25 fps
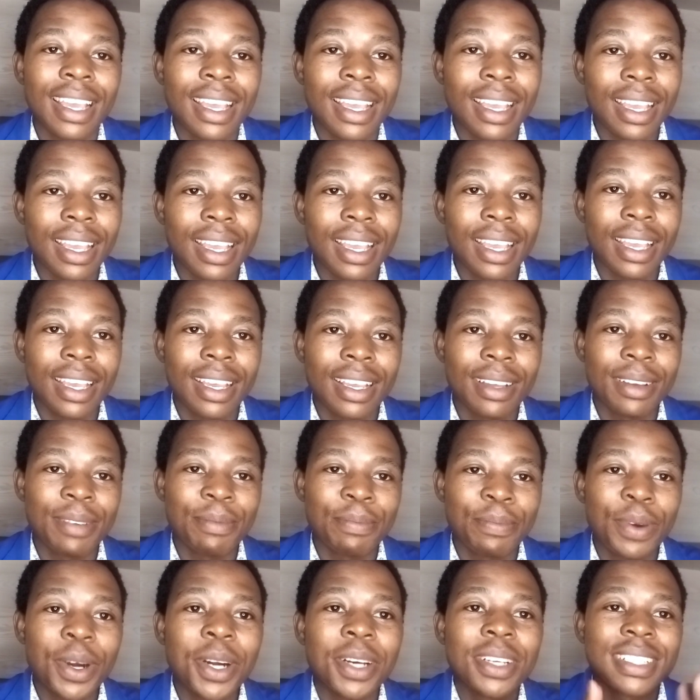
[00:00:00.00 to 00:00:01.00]
a
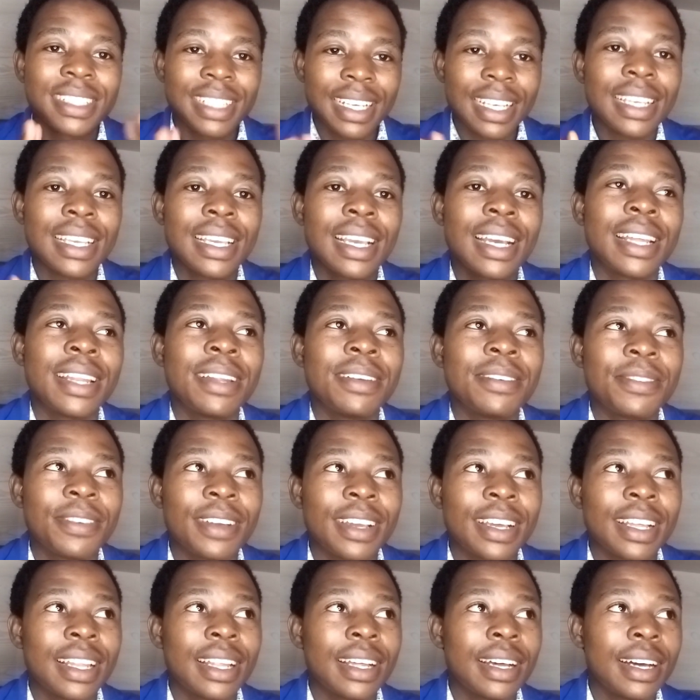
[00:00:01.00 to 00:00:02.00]
course e
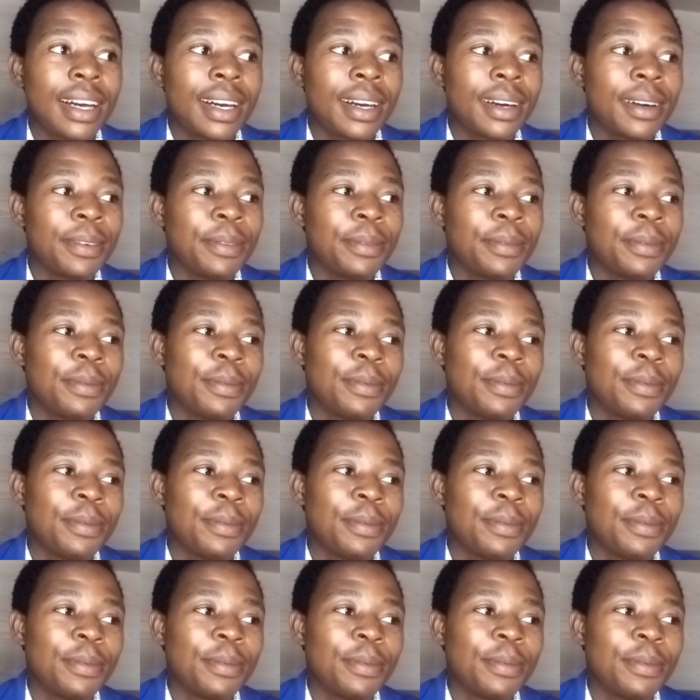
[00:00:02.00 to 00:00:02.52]
uh,